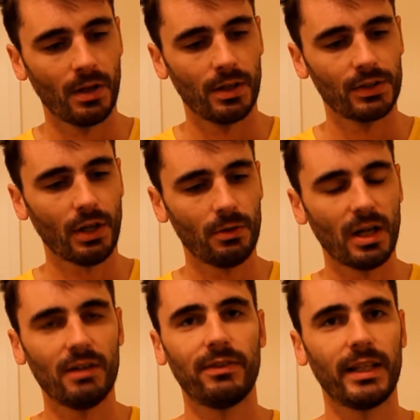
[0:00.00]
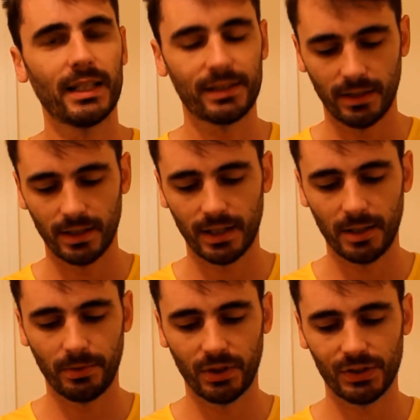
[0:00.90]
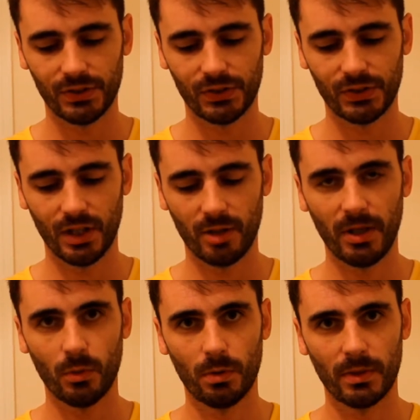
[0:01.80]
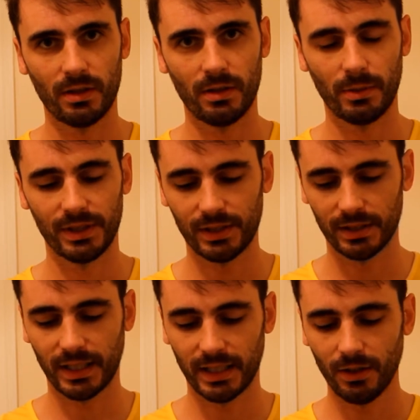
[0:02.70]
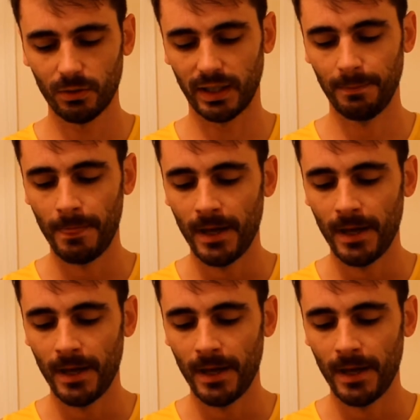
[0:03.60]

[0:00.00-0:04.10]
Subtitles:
So hopefully that's going to keep us a bit warmer when it starts getting colder.